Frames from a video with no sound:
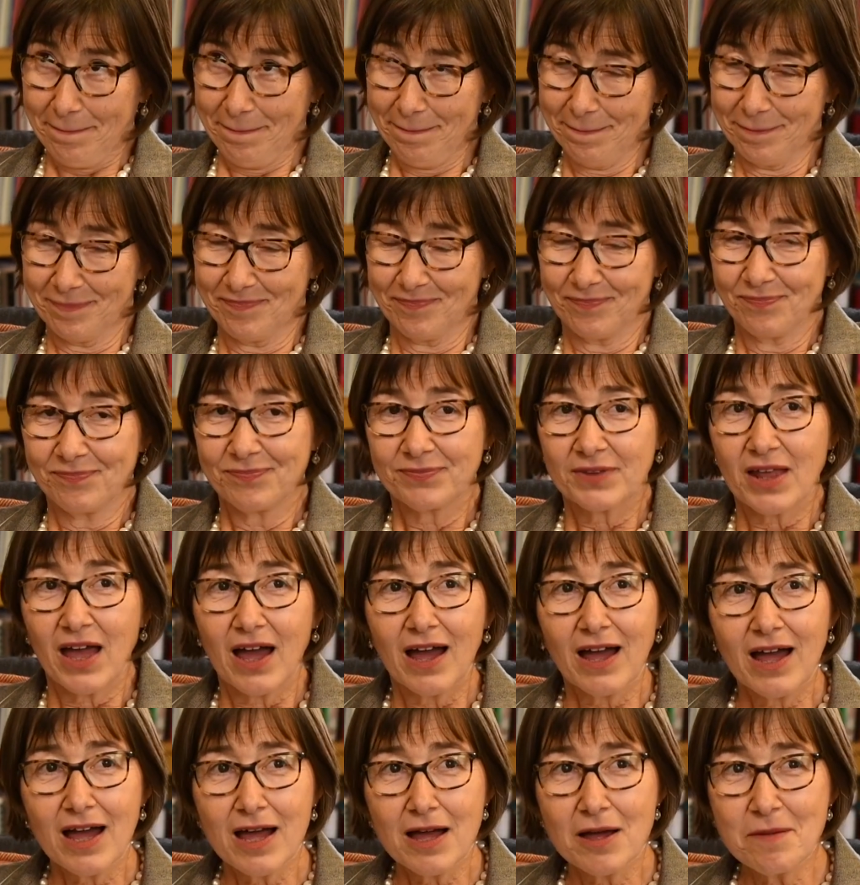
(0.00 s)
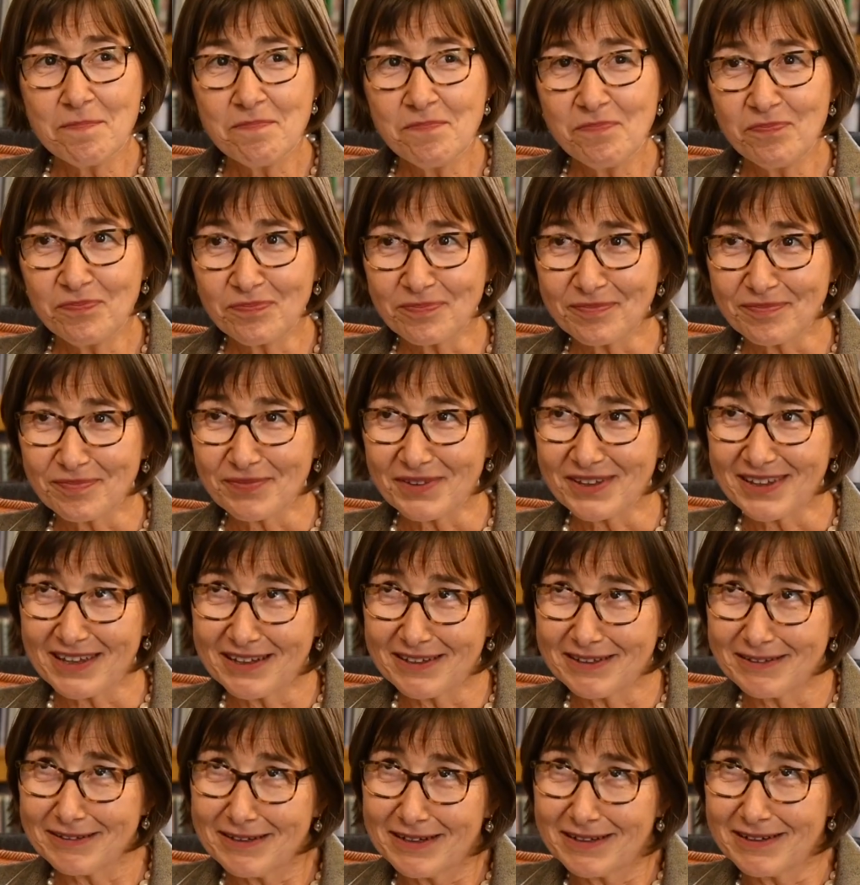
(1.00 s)
Hmm. Um,
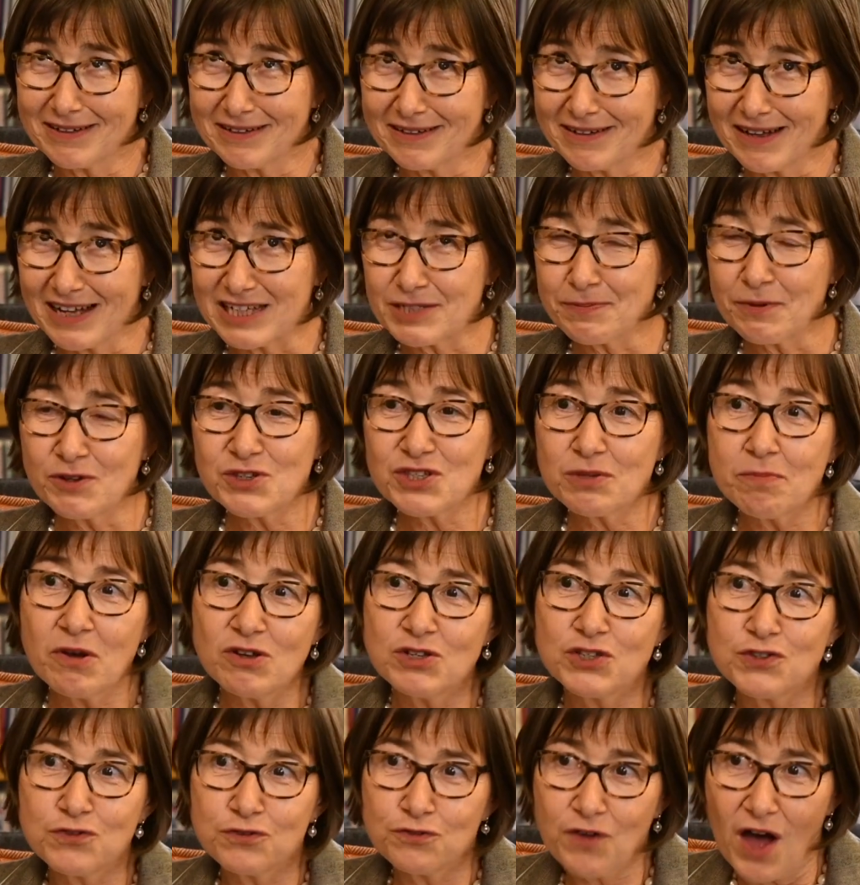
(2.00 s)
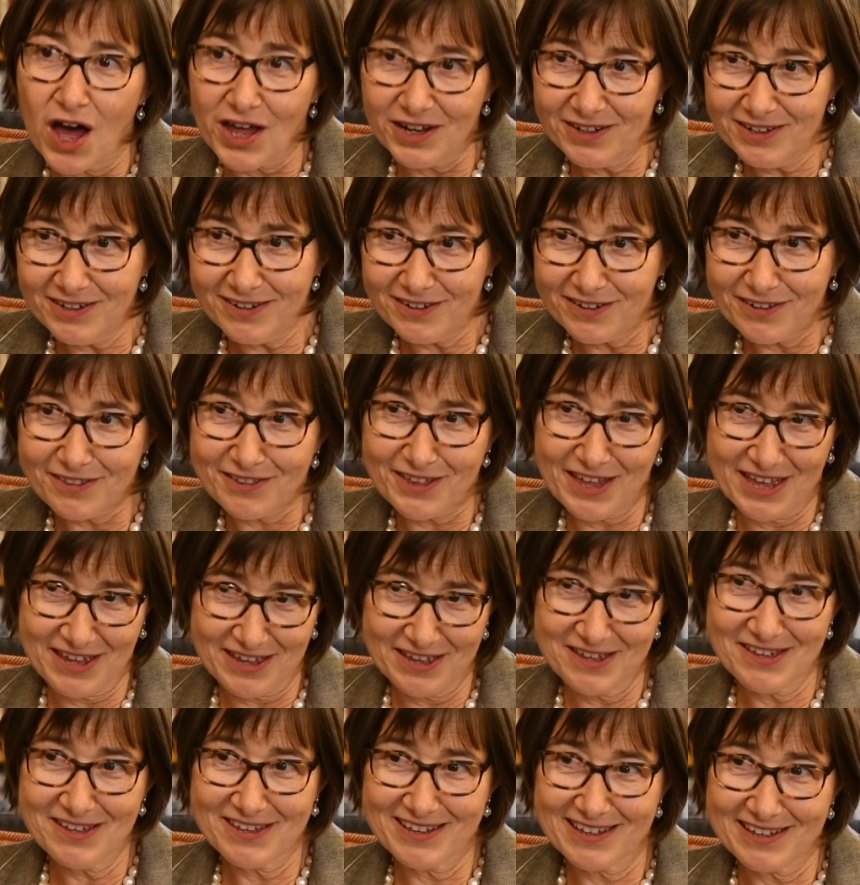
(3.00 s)
I suppose the most fun
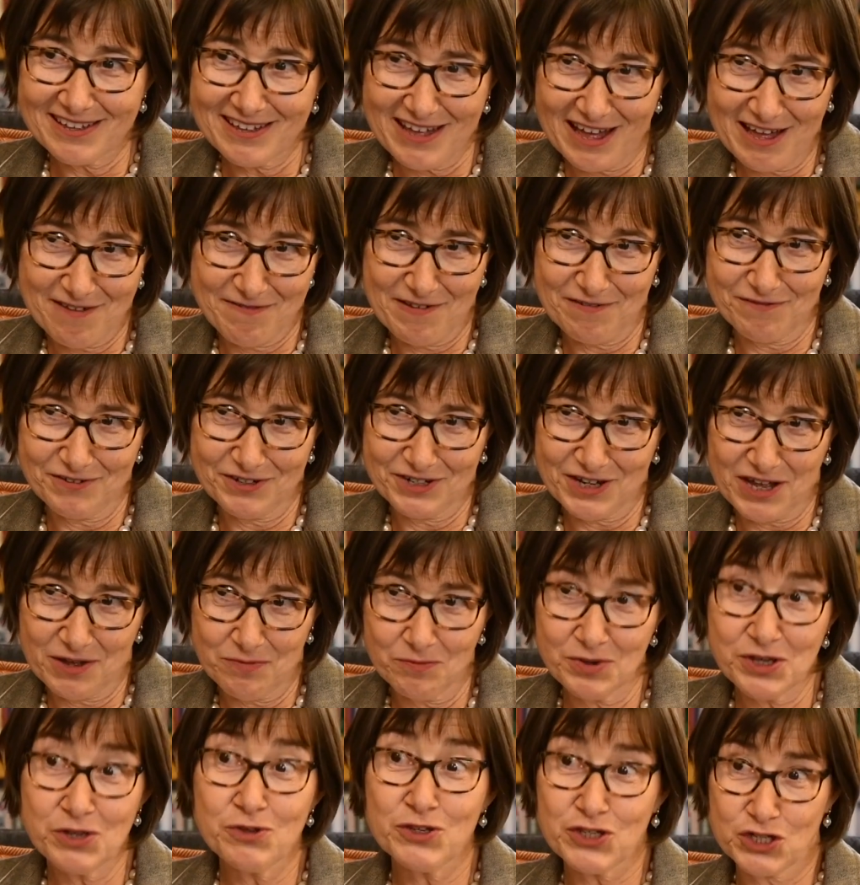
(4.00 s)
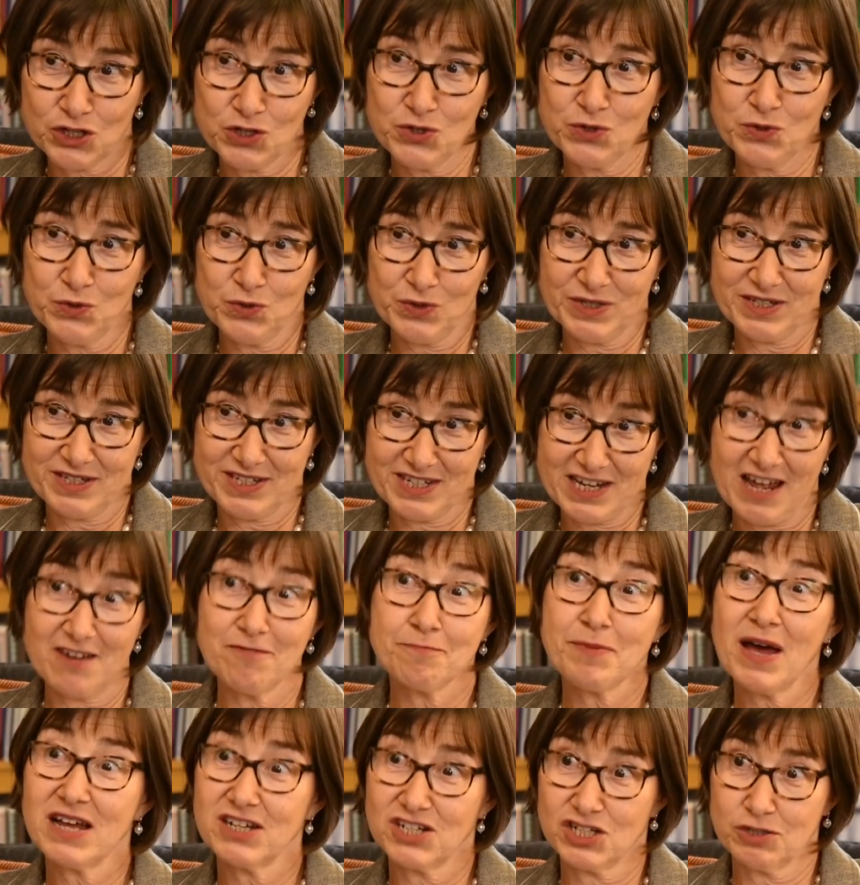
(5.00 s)
thing I've ever done, we used to do
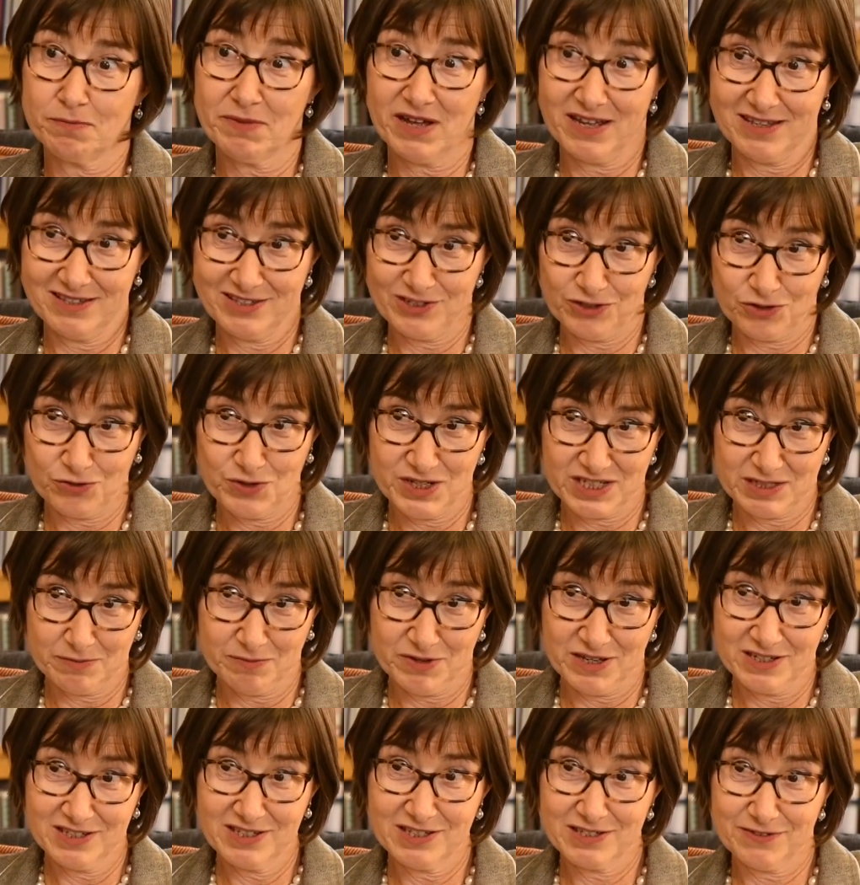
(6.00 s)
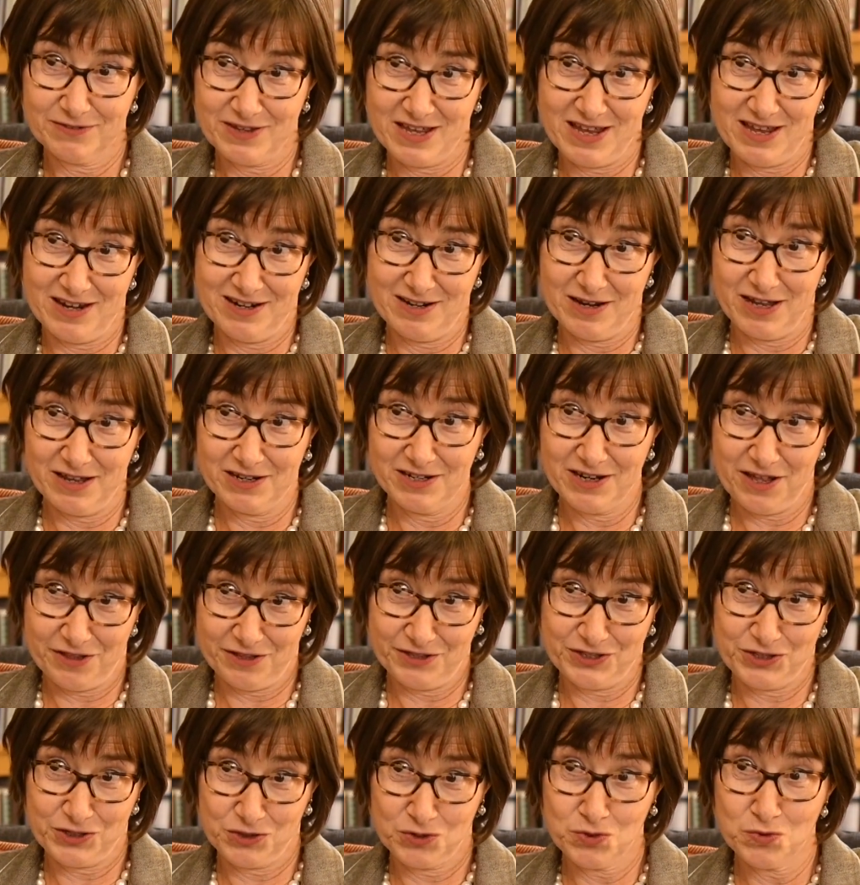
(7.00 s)
staff pantomimes at Christmas in
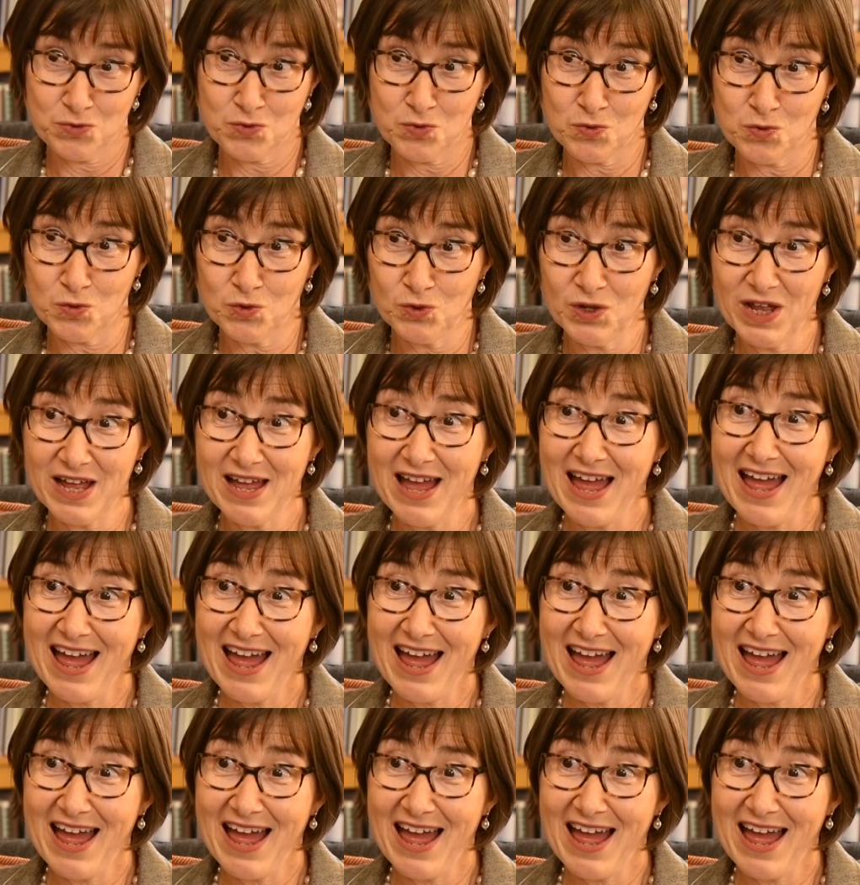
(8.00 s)
another school,